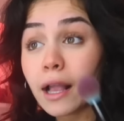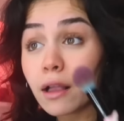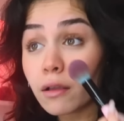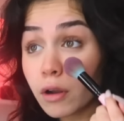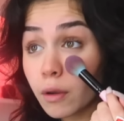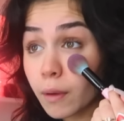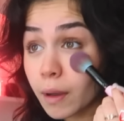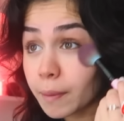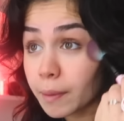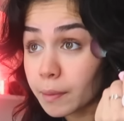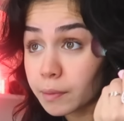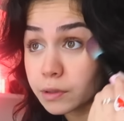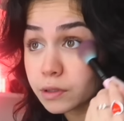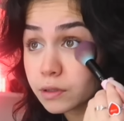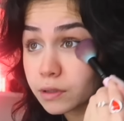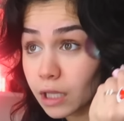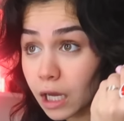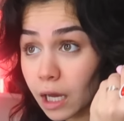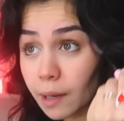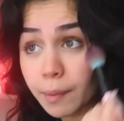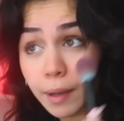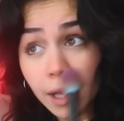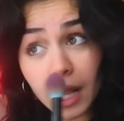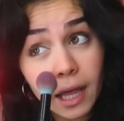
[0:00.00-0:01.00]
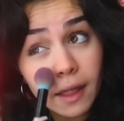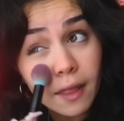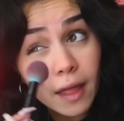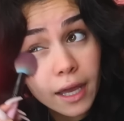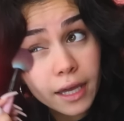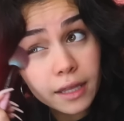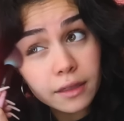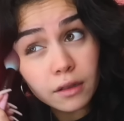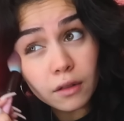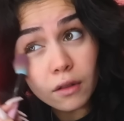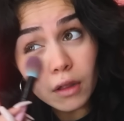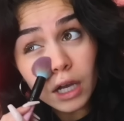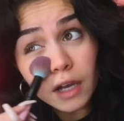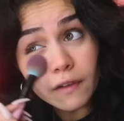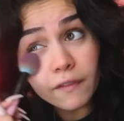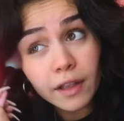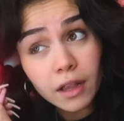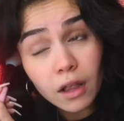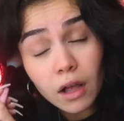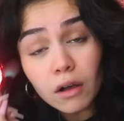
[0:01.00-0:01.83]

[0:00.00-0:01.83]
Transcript: I don't know why people do that, but I like the look of it.